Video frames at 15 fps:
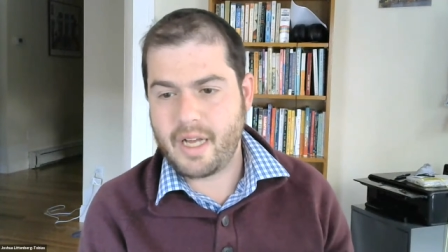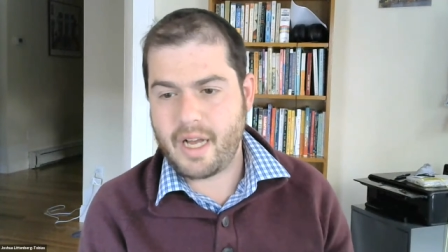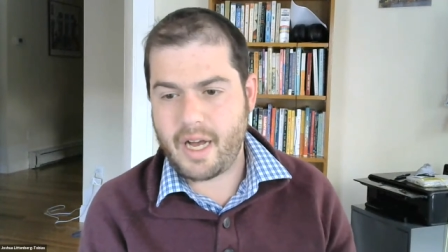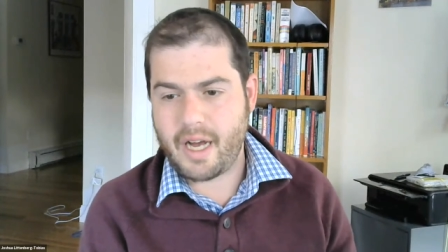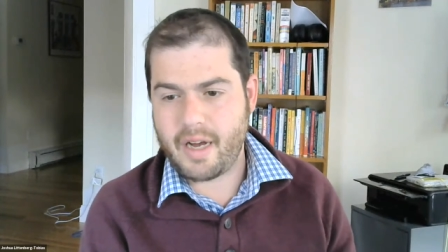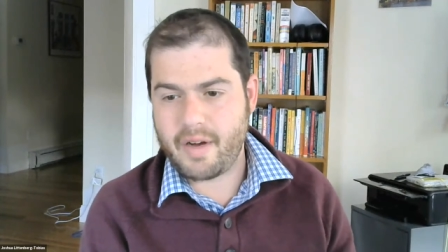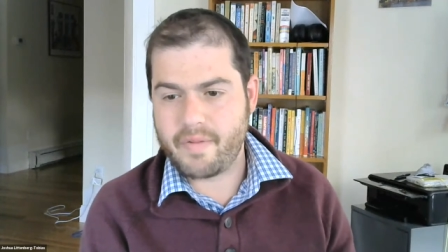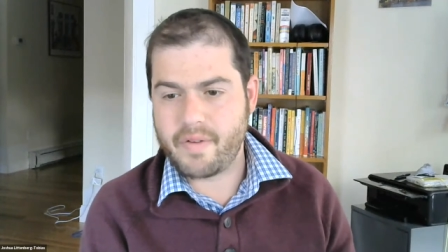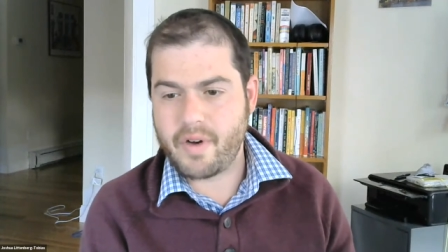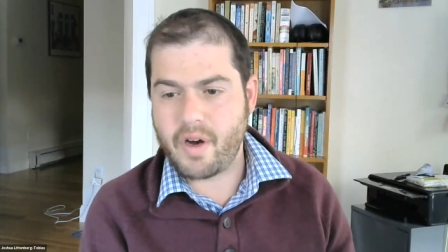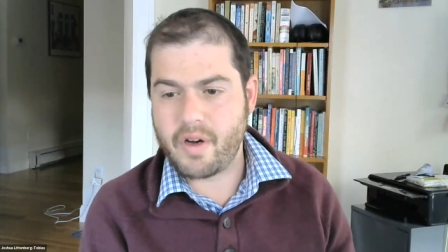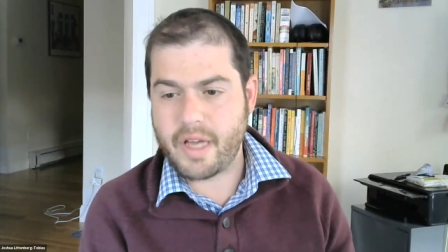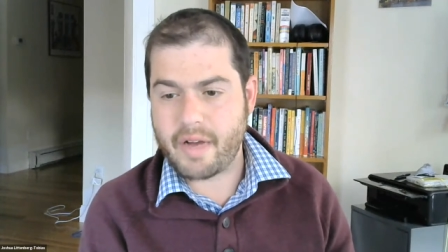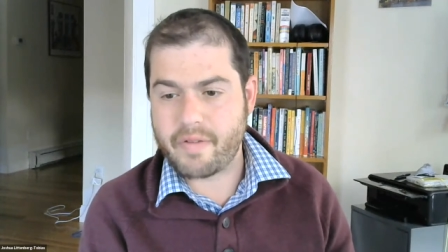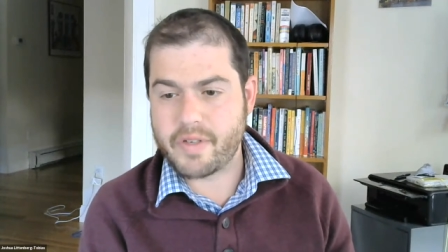Um,
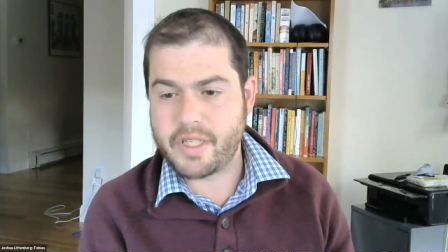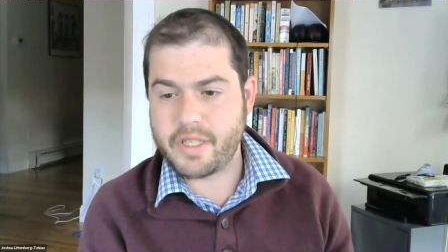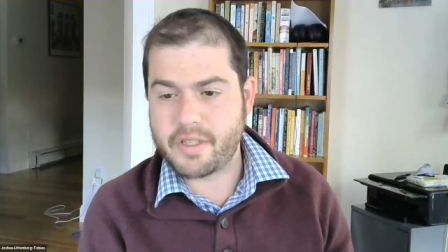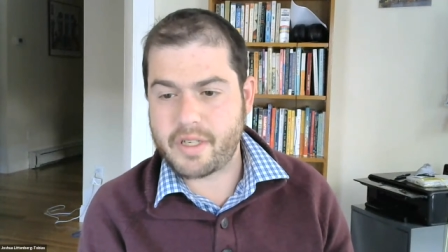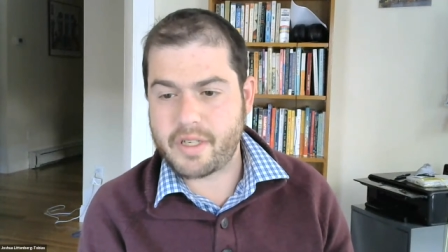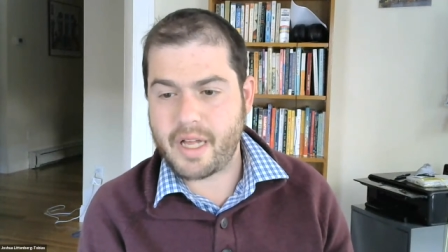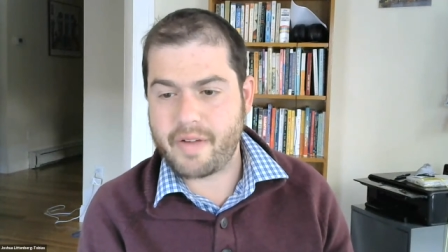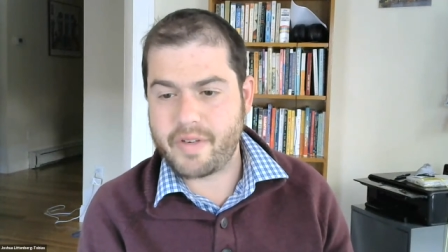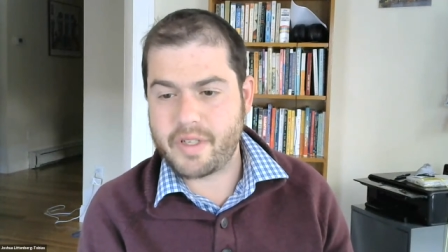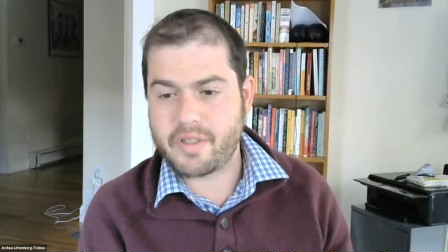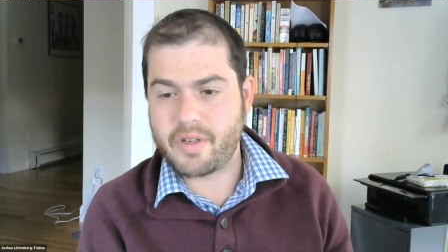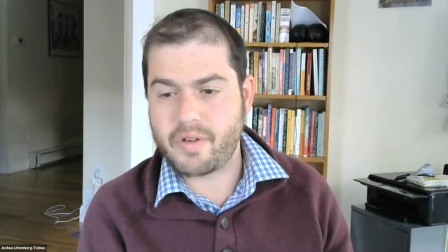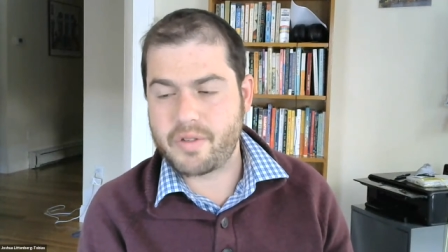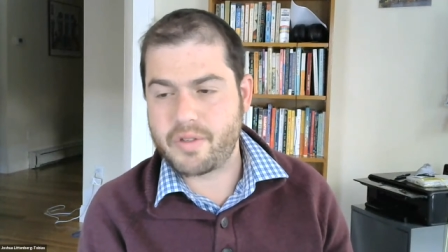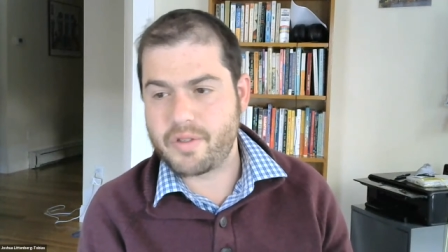oh yeah, for teacher
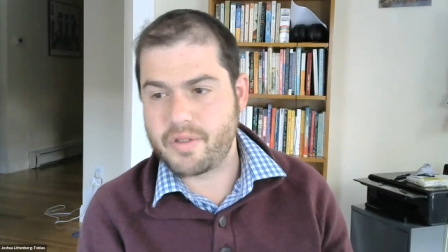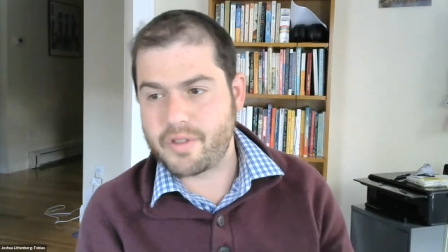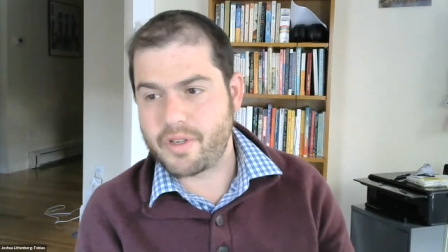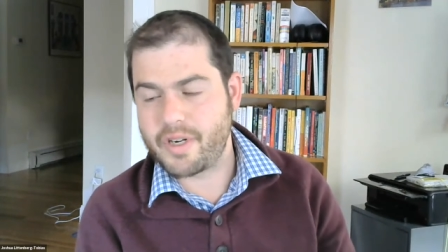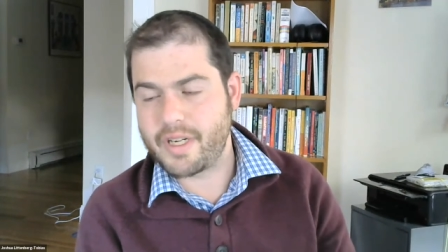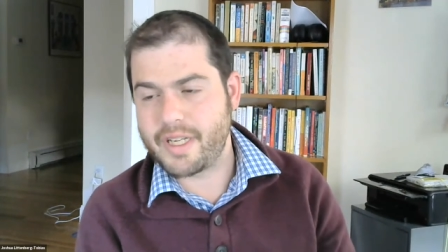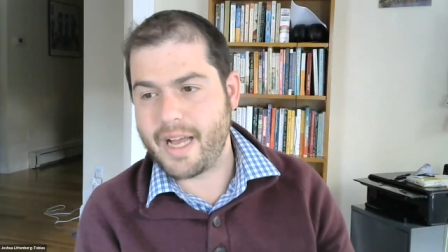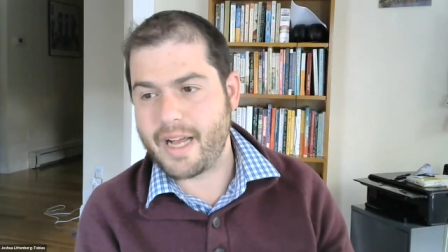evidence on students learning.